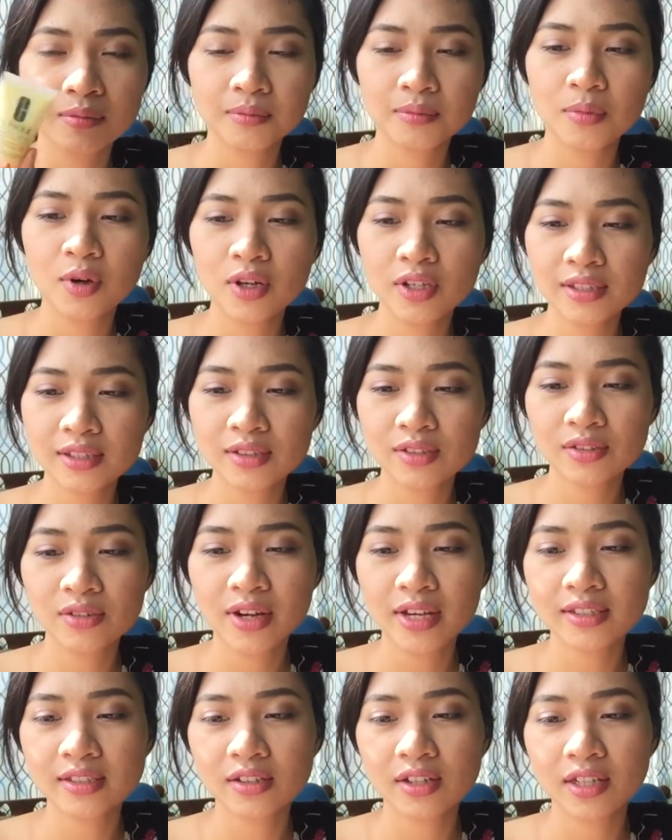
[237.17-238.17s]

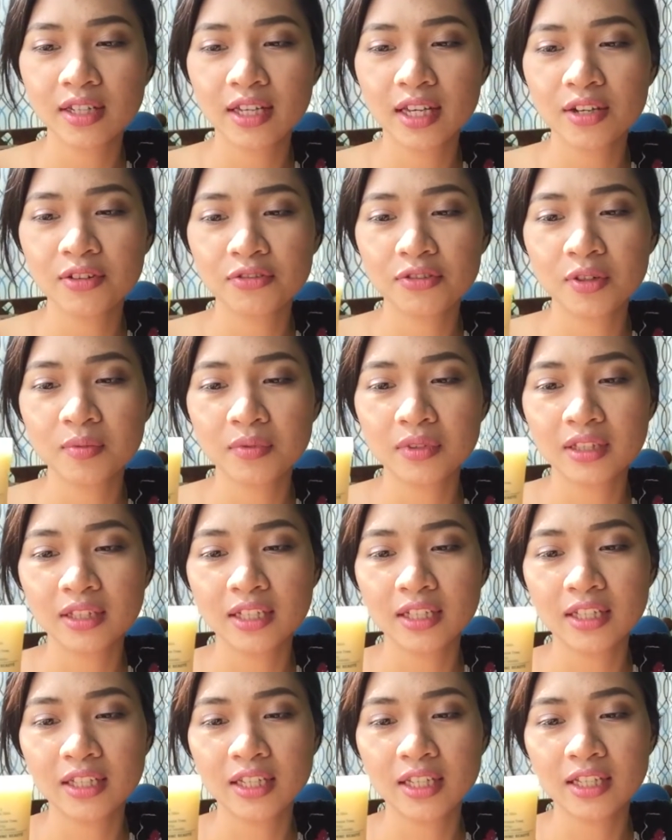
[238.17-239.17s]
moisturizer again from
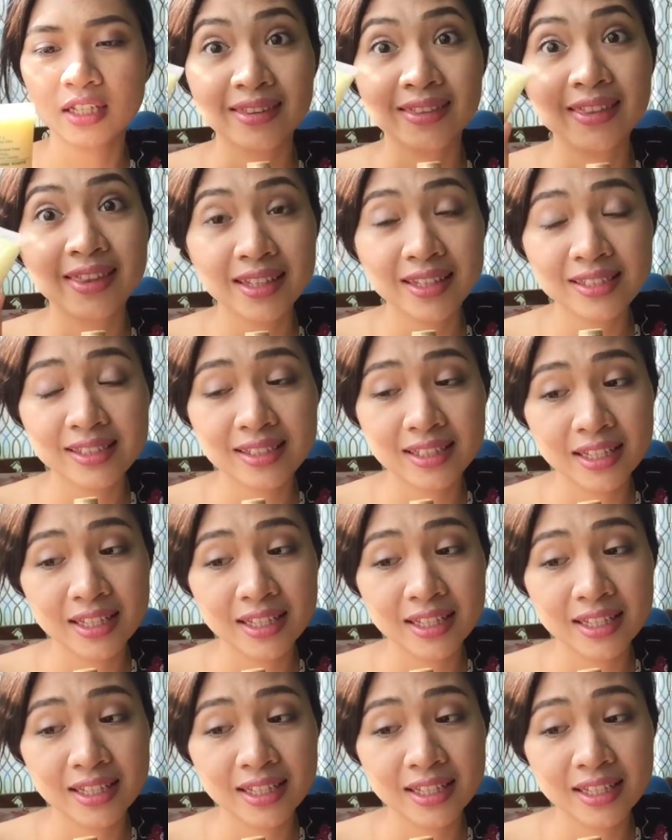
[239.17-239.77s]
Clinique. This